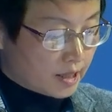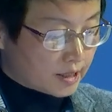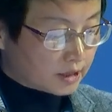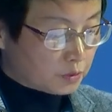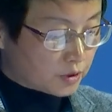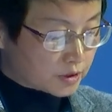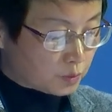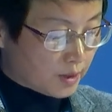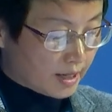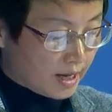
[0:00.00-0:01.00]
That was
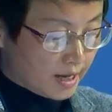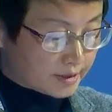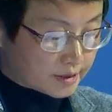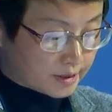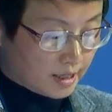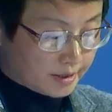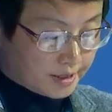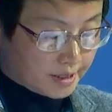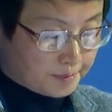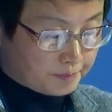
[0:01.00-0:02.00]
when I
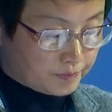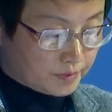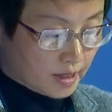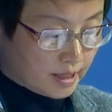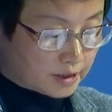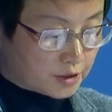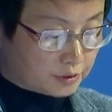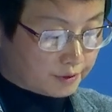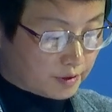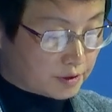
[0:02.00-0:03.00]
studied at
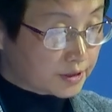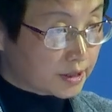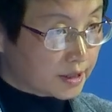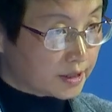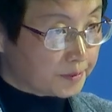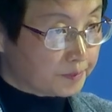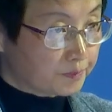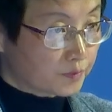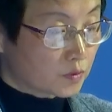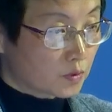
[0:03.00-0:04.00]
university.
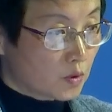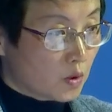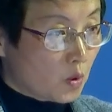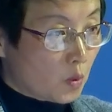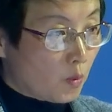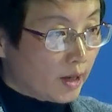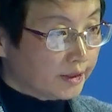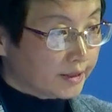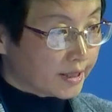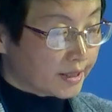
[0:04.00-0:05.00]

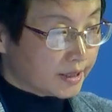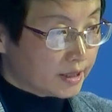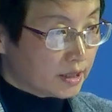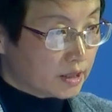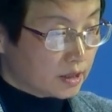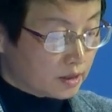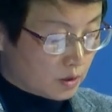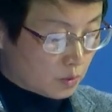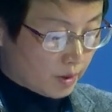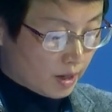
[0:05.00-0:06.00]
One day,
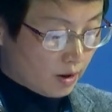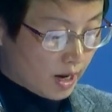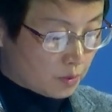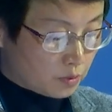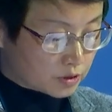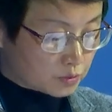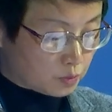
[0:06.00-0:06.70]
while I was